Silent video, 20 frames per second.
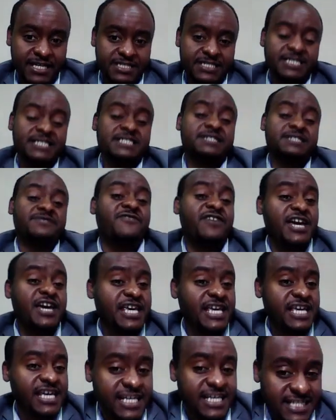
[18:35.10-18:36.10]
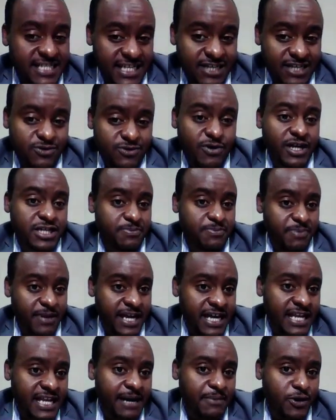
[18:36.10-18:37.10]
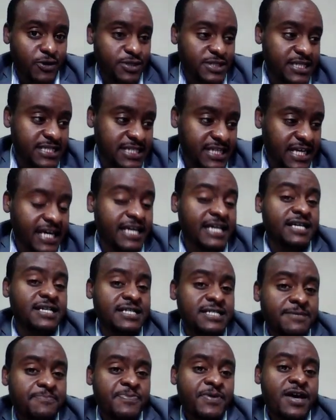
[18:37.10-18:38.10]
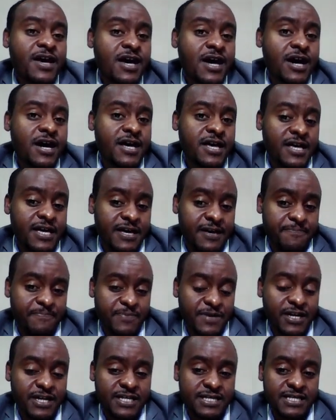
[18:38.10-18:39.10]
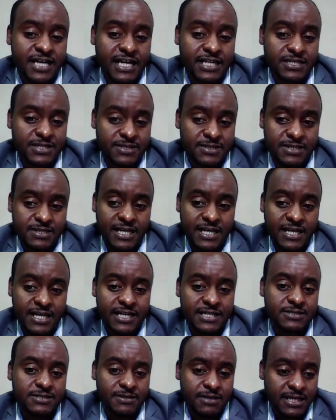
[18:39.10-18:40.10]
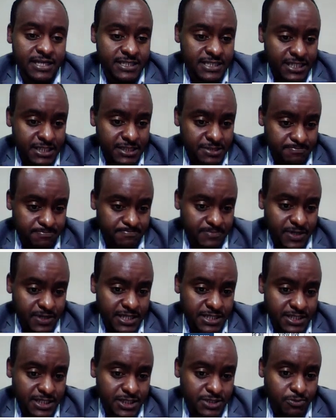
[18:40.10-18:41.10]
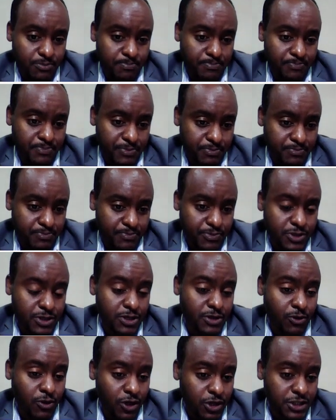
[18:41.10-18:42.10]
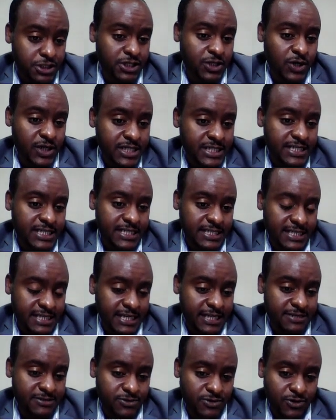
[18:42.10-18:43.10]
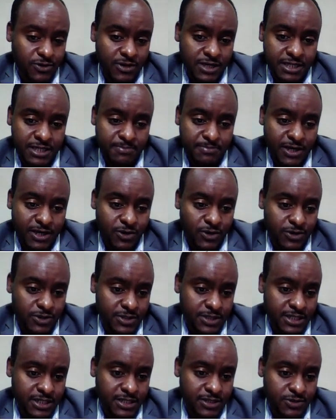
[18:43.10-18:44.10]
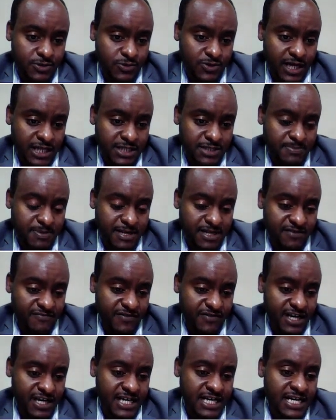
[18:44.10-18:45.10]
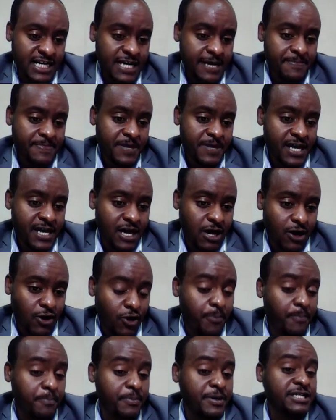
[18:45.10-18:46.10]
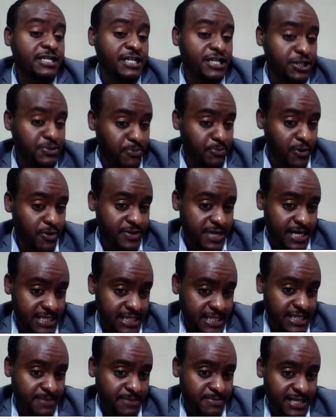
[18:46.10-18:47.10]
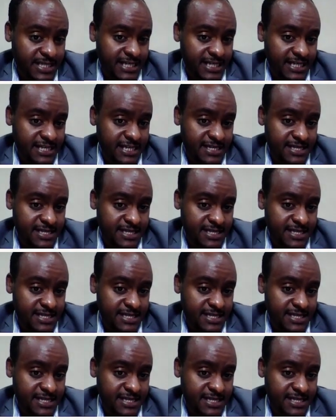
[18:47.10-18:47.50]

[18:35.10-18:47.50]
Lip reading: very easy to explain about these things in this course content. Let me go to that specific open response assessment in